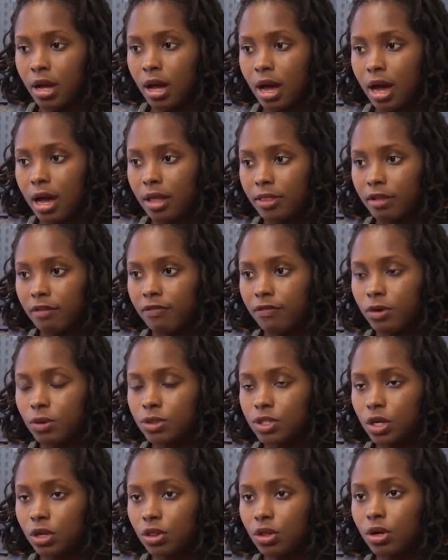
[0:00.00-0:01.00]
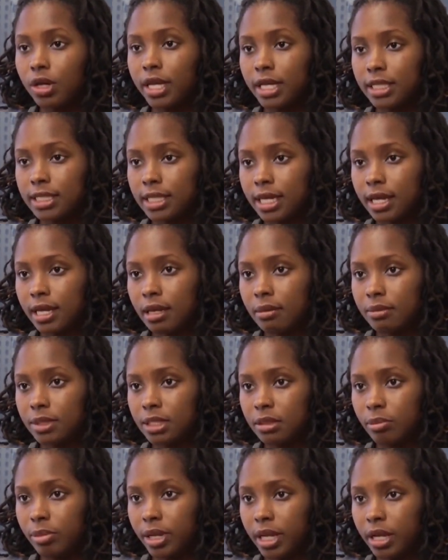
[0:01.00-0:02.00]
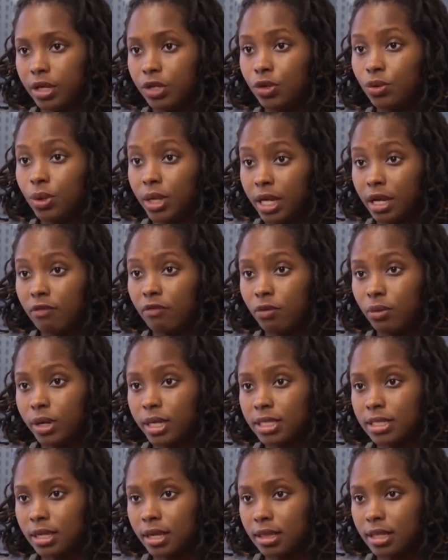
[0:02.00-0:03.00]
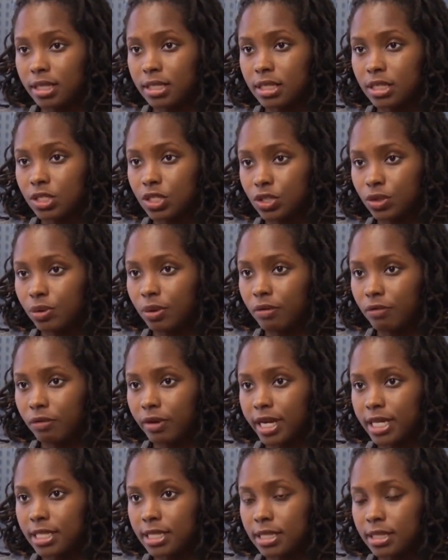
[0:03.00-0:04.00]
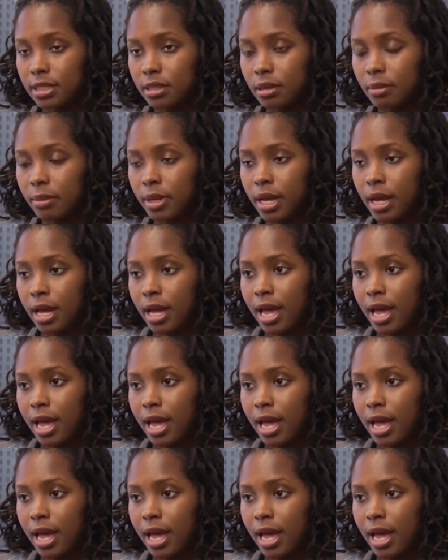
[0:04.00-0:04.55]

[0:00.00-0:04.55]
that folks are looking to him to be a unique voice on this issue of racism.